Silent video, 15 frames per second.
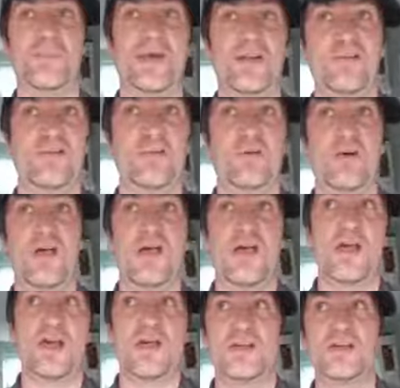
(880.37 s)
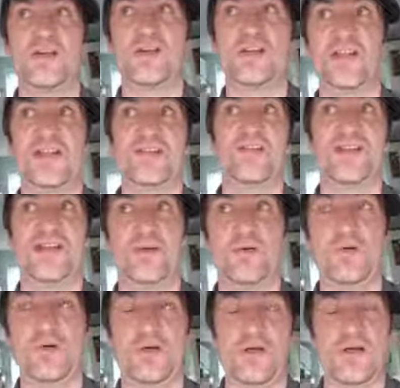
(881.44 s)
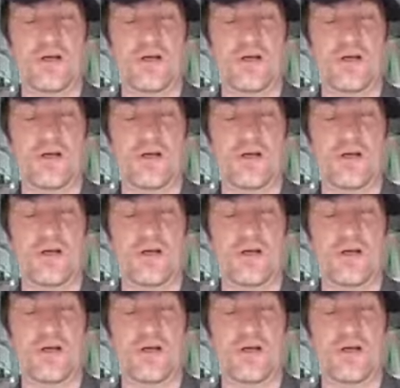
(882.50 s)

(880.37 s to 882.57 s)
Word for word: metaphor, you can live it out.